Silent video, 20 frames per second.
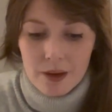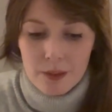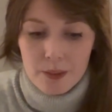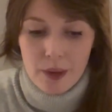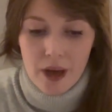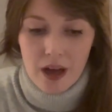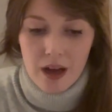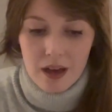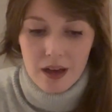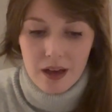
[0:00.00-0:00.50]

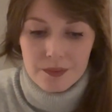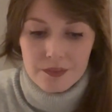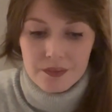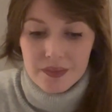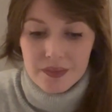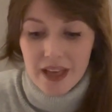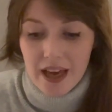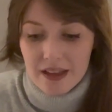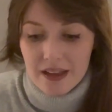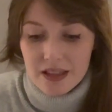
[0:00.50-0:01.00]
But
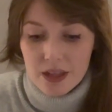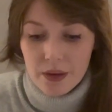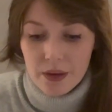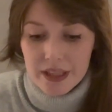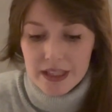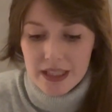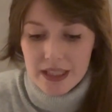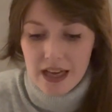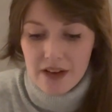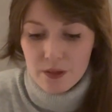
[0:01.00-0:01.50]
yeah, so I
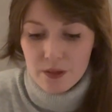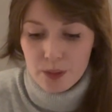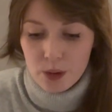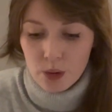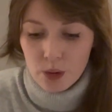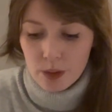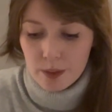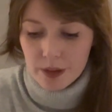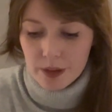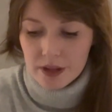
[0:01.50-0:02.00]
didn't have a
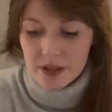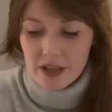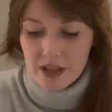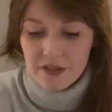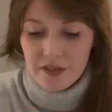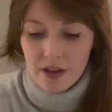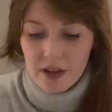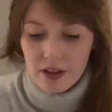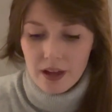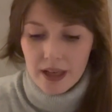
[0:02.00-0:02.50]
port because they
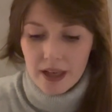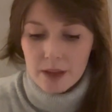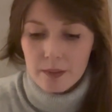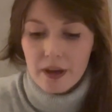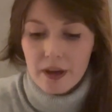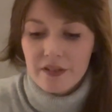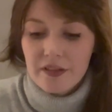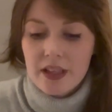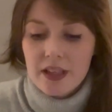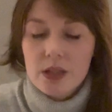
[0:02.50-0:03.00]
felt like
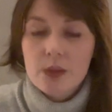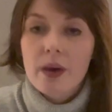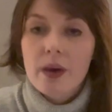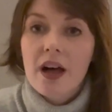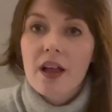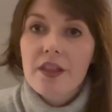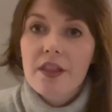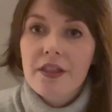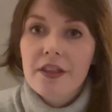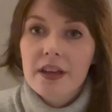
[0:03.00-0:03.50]
my veins were
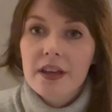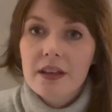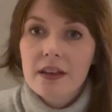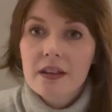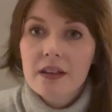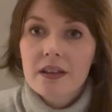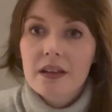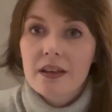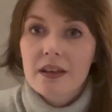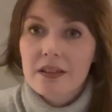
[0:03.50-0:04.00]
healthy
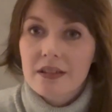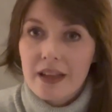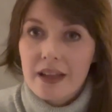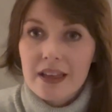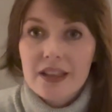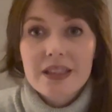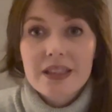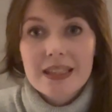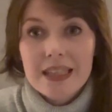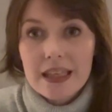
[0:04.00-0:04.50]
and they
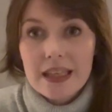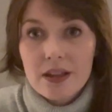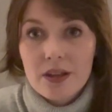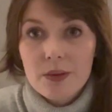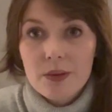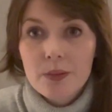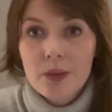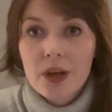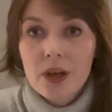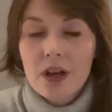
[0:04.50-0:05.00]
could see
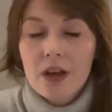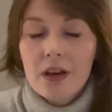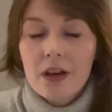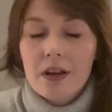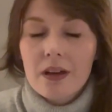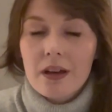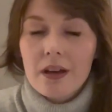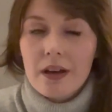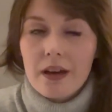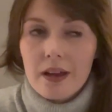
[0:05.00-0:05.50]
them.
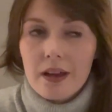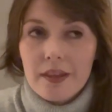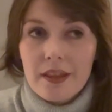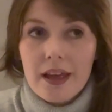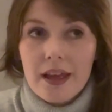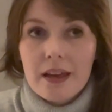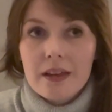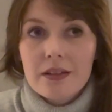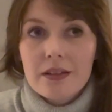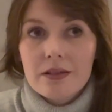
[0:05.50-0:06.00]
And
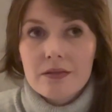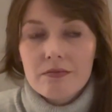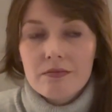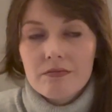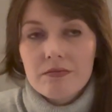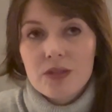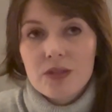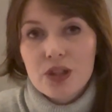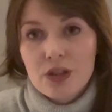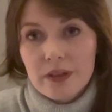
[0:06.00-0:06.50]
then
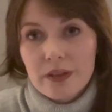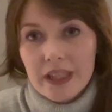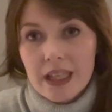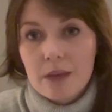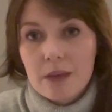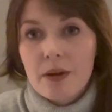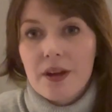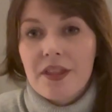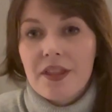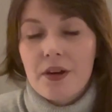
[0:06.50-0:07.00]
during
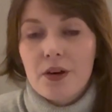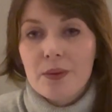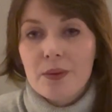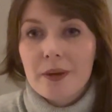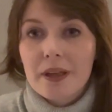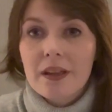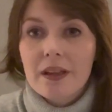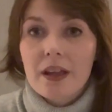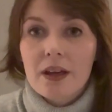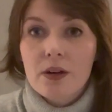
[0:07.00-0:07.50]

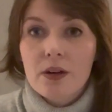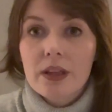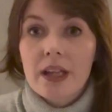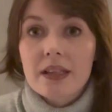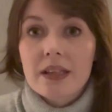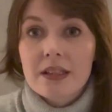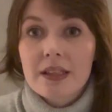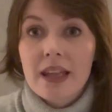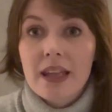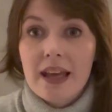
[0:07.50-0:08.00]
chemotherapy, they got less
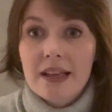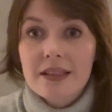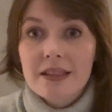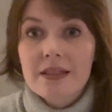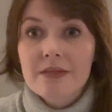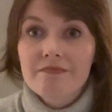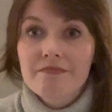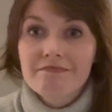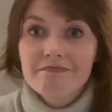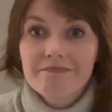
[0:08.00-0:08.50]
and less.
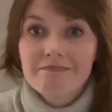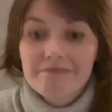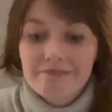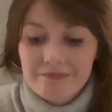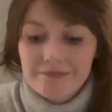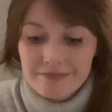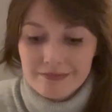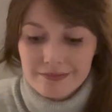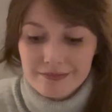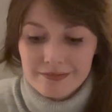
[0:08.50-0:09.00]

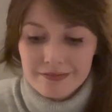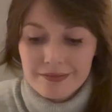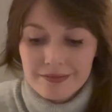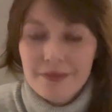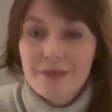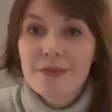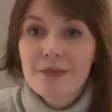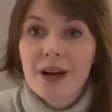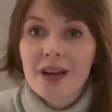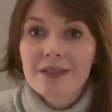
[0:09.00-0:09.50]

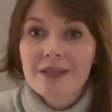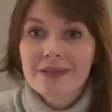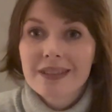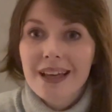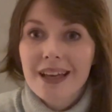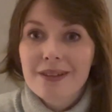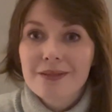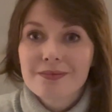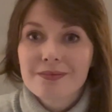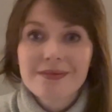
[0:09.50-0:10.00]
But yeah,
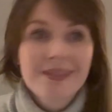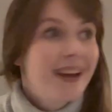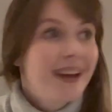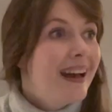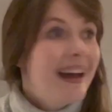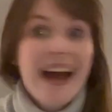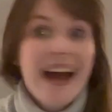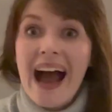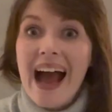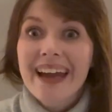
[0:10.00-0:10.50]

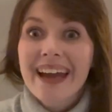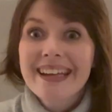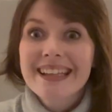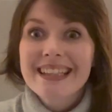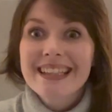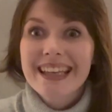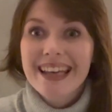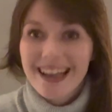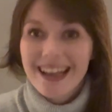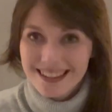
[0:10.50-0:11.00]
Hannah's
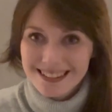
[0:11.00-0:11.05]
here.